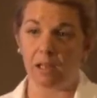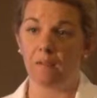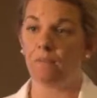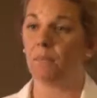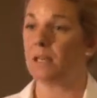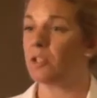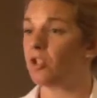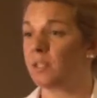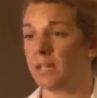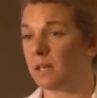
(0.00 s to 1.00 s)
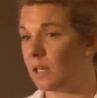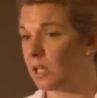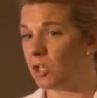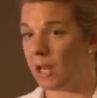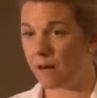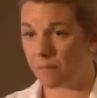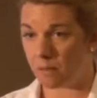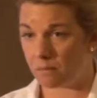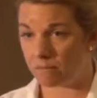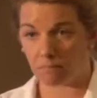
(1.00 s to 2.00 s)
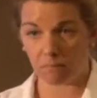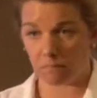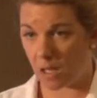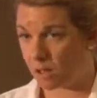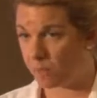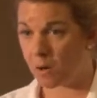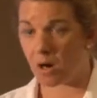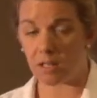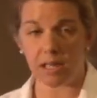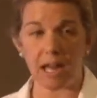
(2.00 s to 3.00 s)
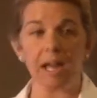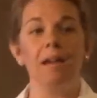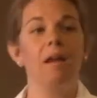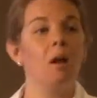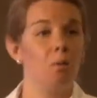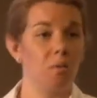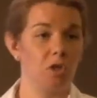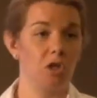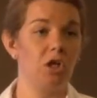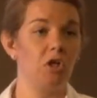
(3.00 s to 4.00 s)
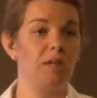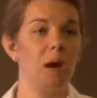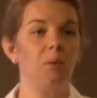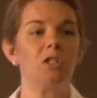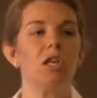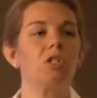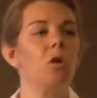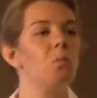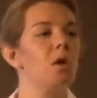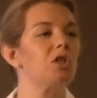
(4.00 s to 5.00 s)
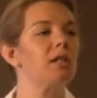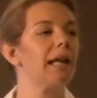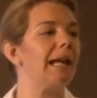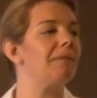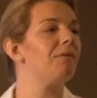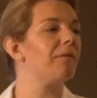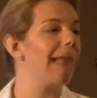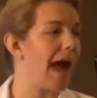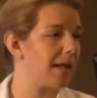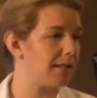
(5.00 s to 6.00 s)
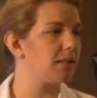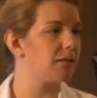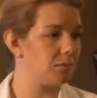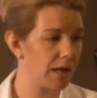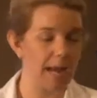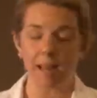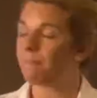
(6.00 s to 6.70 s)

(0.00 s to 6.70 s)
If it means just sitting in the chair for a good part of the day, we want you to do that. We just don't want you laying flat, okay?